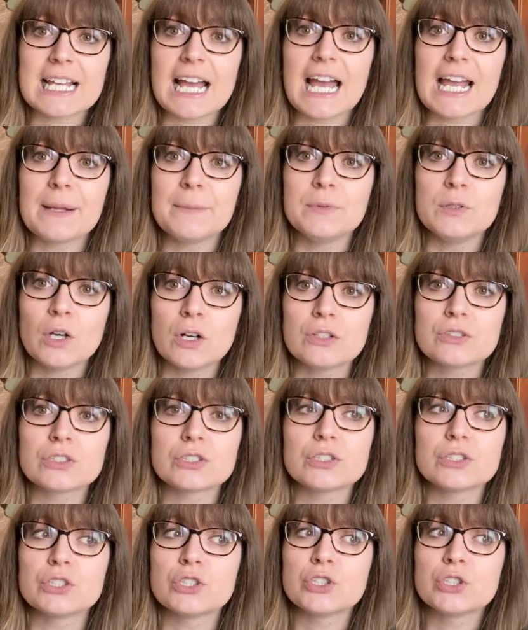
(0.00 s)
I am not
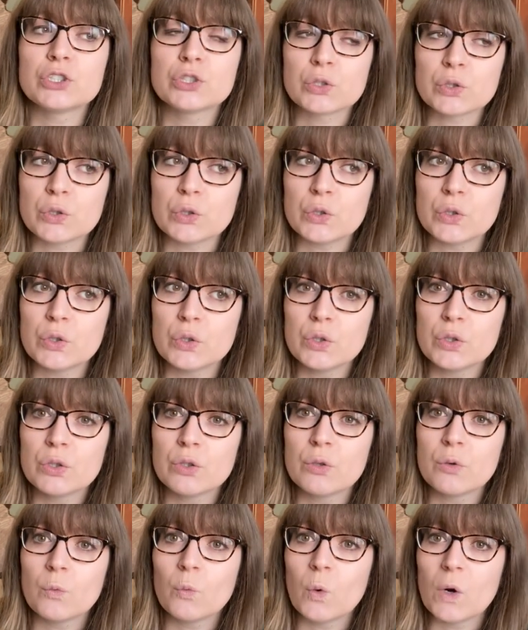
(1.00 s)
sure
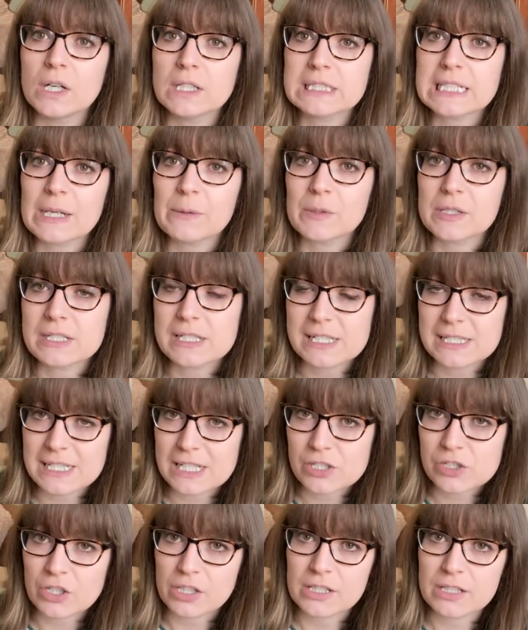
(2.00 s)
what I want to
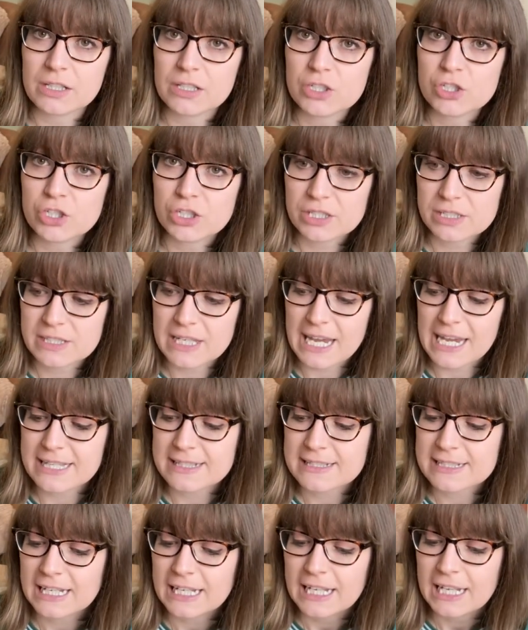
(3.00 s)
stitch on just yet.